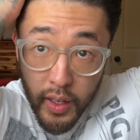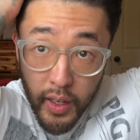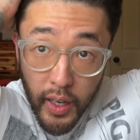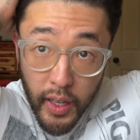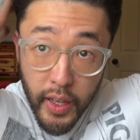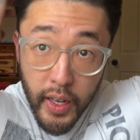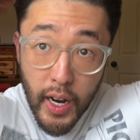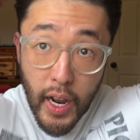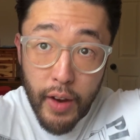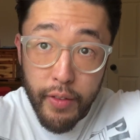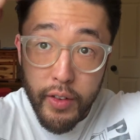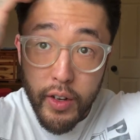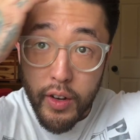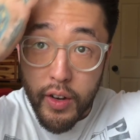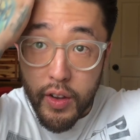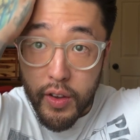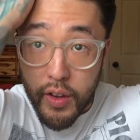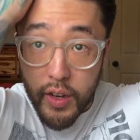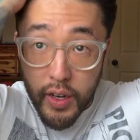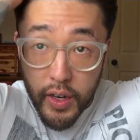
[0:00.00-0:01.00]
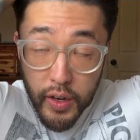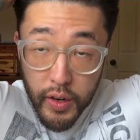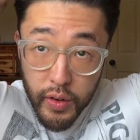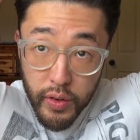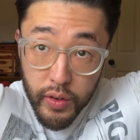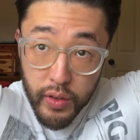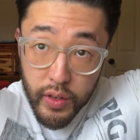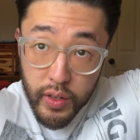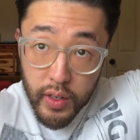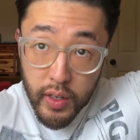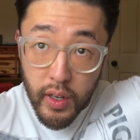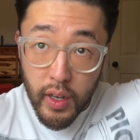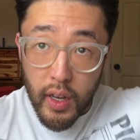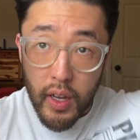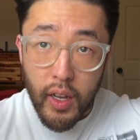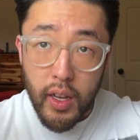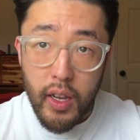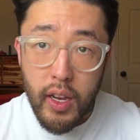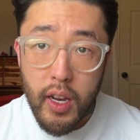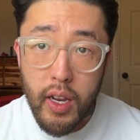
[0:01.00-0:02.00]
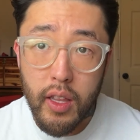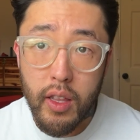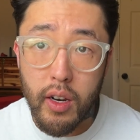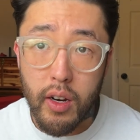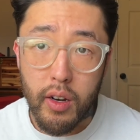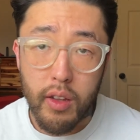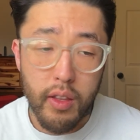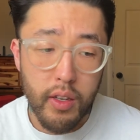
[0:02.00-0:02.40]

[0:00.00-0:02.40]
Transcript: And then after, you can use either